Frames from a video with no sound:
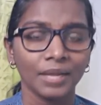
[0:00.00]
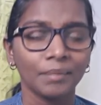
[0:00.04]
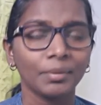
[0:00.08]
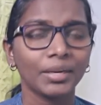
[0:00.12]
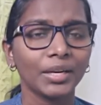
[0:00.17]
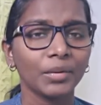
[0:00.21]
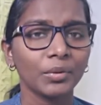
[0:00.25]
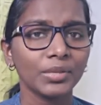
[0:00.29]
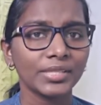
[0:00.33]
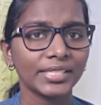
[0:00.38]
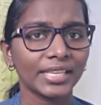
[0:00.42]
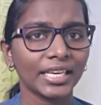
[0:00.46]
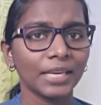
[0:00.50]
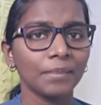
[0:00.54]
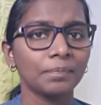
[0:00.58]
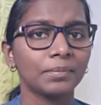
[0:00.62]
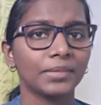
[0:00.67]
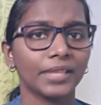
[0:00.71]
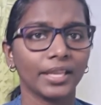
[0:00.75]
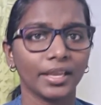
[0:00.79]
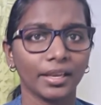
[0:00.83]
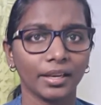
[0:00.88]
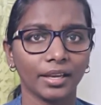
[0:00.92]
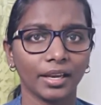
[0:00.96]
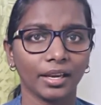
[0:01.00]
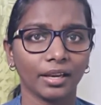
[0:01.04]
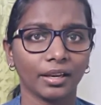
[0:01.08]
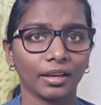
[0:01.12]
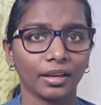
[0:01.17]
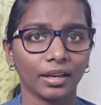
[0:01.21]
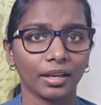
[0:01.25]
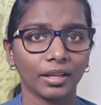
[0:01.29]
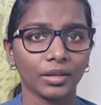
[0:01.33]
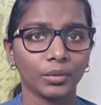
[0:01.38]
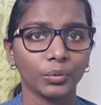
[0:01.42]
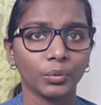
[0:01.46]
But I was keep
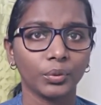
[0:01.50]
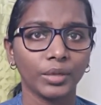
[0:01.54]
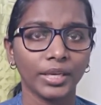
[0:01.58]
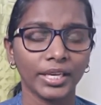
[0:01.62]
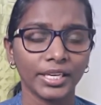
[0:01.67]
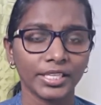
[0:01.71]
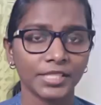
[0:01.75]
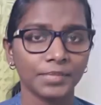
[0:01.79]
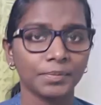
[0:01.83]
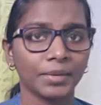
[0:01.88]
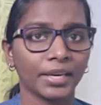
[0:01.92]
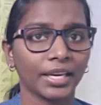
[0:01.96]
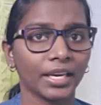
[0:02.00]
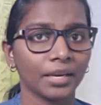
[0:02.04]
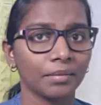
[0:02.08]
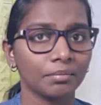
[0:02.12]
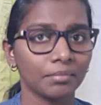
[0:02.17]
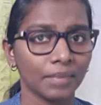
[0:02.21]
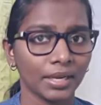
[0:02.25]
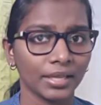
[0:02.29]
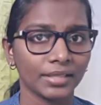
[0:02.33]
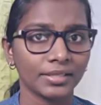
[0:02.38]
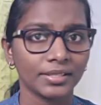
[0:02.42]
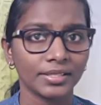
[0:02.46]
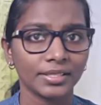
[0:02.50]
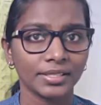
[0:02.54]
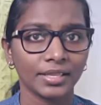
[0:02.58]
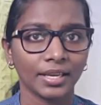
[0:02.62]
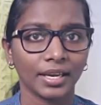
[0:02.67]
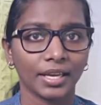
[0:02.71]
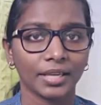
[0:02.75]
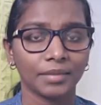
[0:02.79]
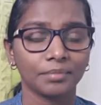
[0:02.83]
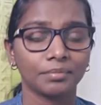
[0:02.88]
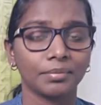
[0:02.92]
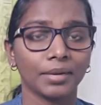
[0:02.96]
thinking, and weeks became months,
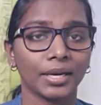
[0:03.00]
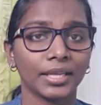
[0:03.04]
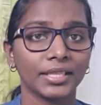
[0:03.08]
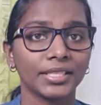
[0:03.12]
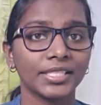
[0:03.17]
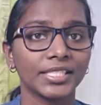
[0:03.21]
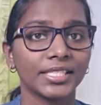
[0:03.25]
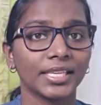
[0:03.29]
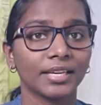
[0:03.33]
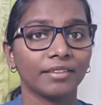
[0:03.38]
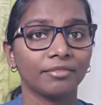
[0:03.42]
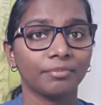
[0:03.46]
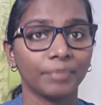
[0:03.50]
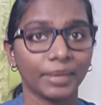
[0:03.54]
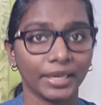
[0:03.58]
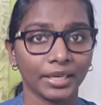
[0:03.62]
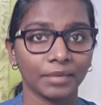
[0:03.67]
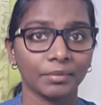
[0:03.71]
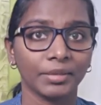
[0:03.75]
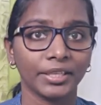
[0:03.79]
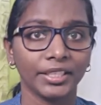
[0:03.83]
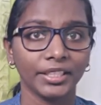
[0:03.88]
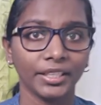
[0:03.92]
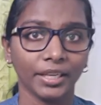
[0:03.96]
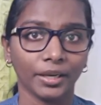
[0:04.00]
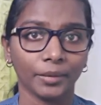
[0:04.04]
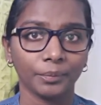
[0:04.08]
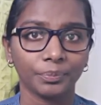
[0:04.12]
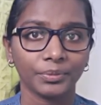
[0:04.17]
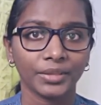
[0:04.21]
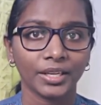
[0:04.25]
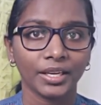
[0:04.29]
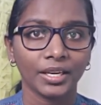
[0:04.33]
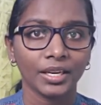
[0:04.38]
and months have become a year.